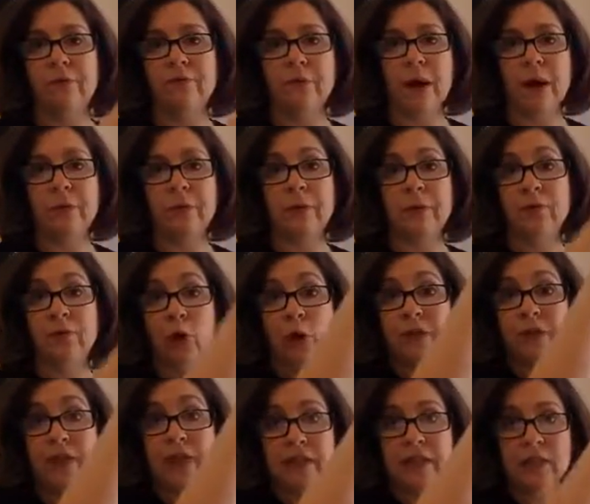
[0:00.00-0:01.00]
couple floor
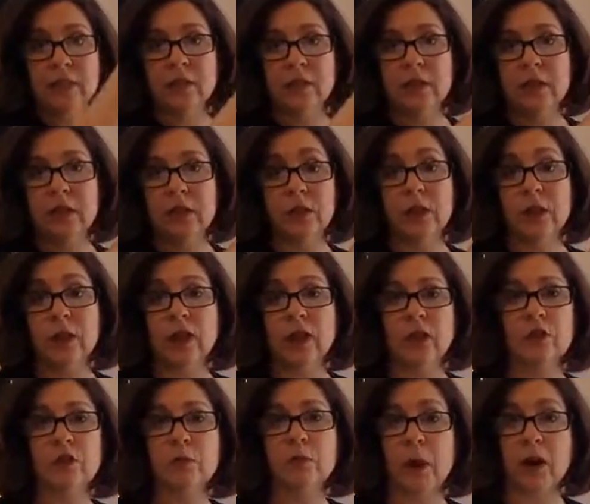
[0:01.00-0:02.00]
vases so that they're
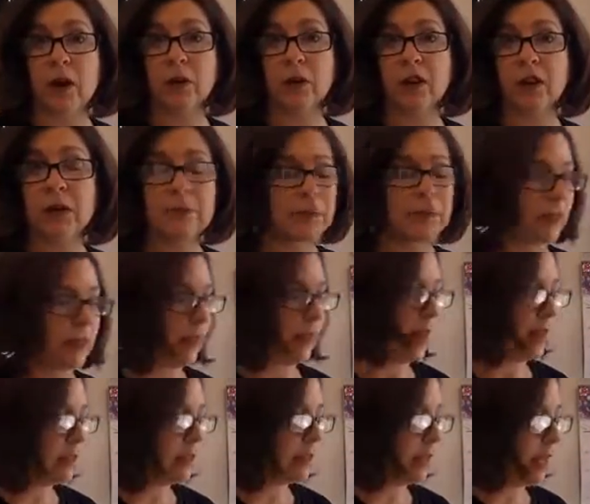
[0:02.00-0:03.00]
sparkly, but the
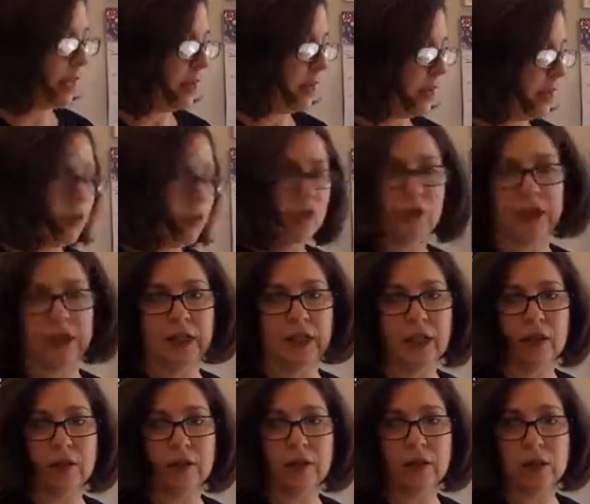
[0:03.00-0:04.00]
cats can't actually
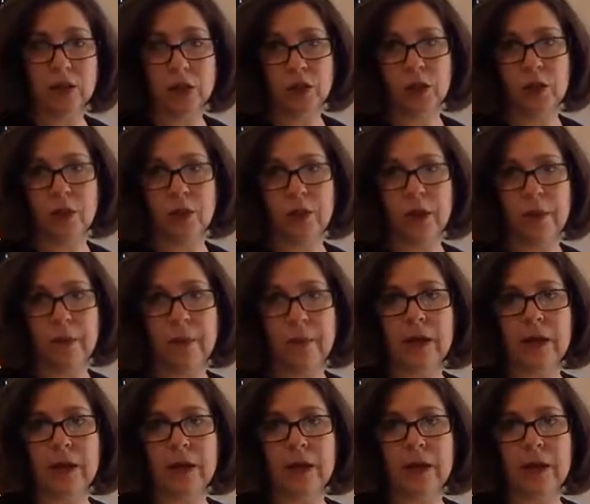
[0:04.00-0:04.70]
get to them.